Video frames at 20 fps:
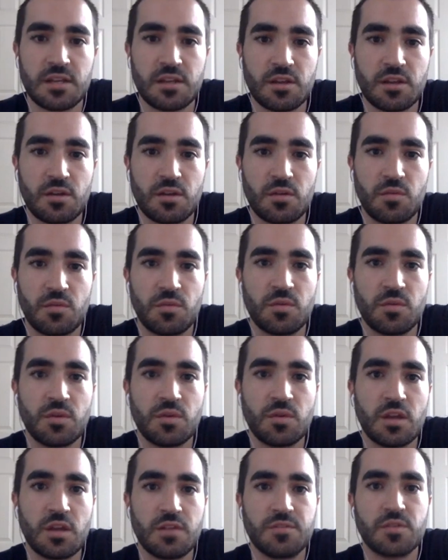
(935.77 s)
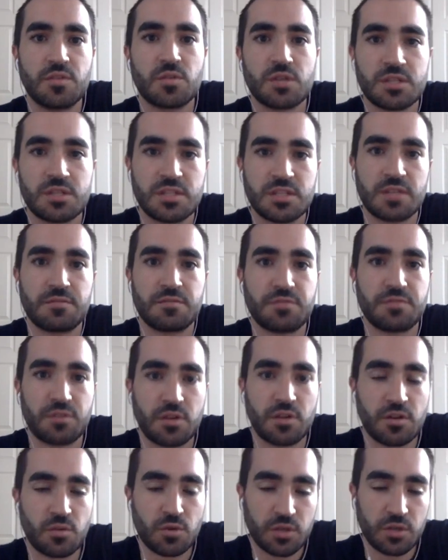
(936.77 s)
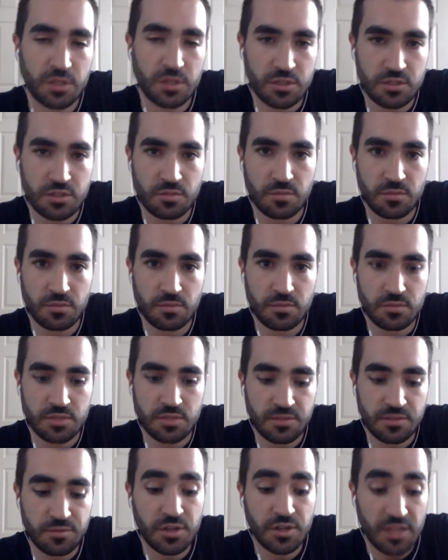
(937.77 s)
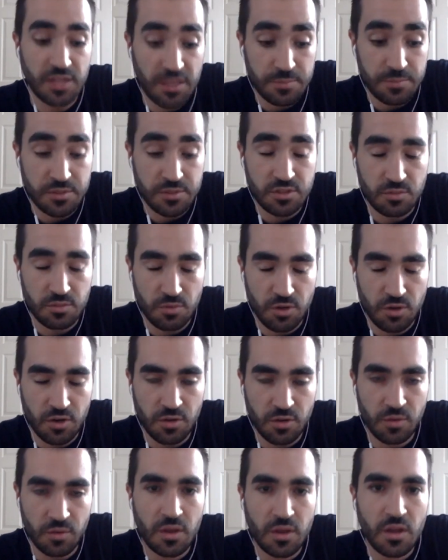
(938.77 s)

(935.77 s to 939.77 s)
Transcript: You know, if you were to set foot on Oregon, to step foot on campus tomorrow,